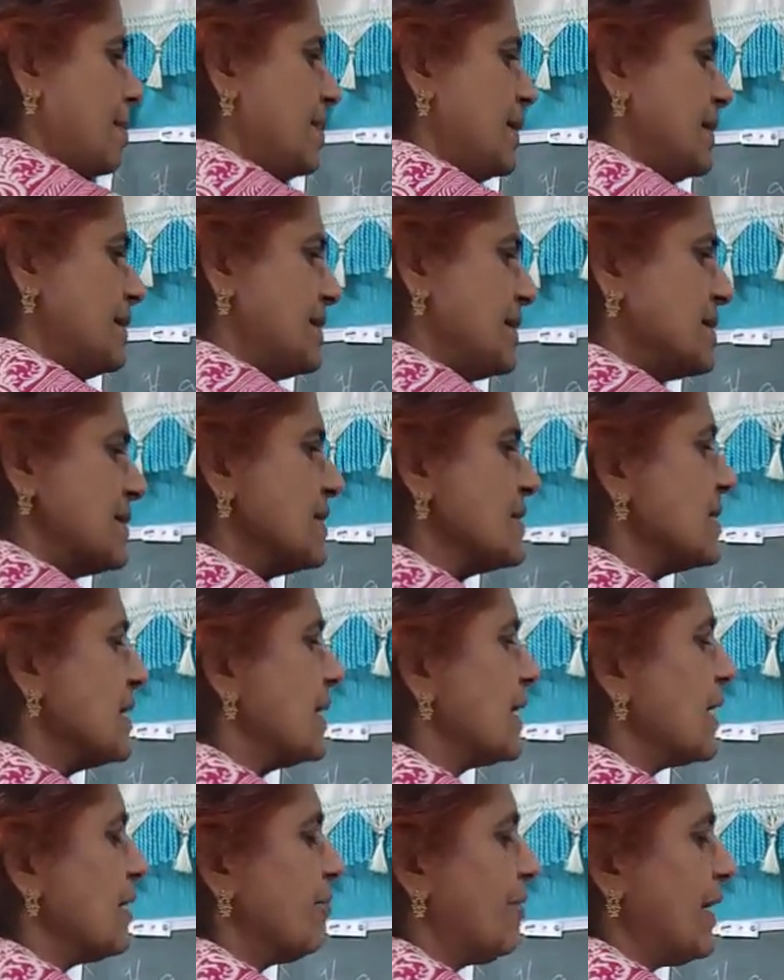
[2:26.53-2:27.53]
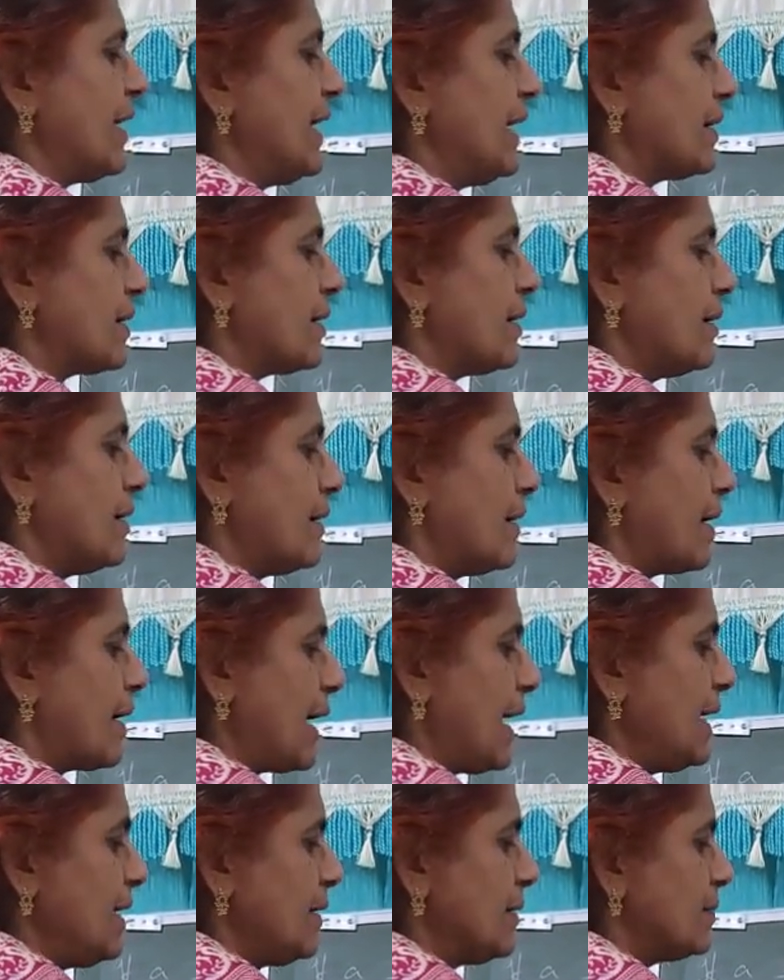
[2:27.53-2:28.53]
This is the circle we need,
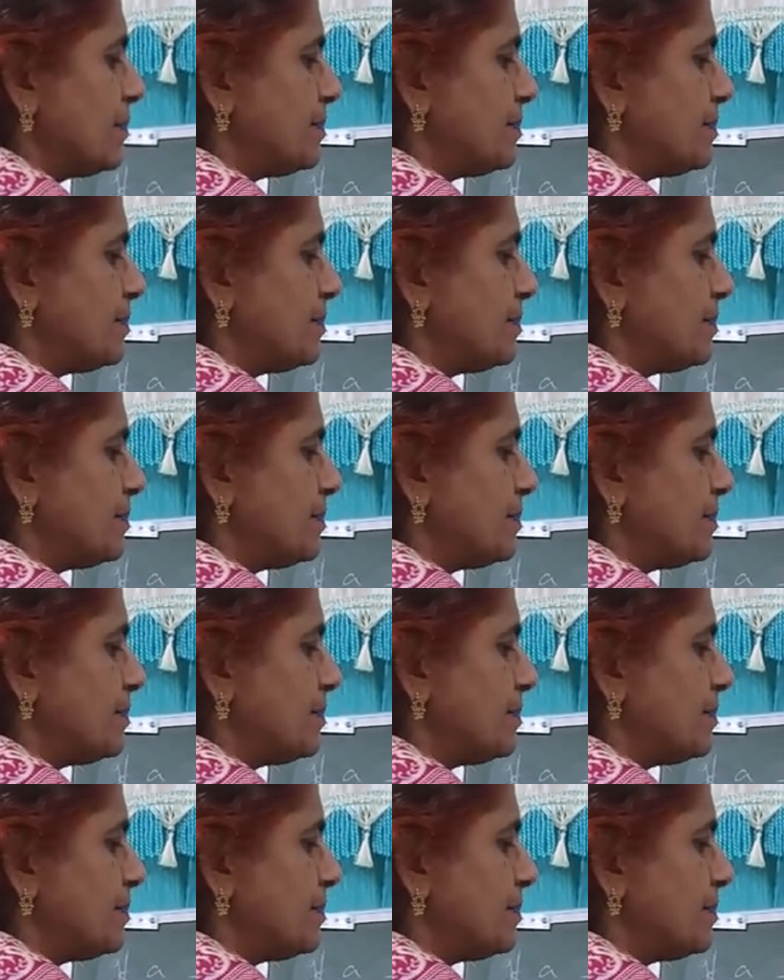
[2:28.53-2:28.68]
right?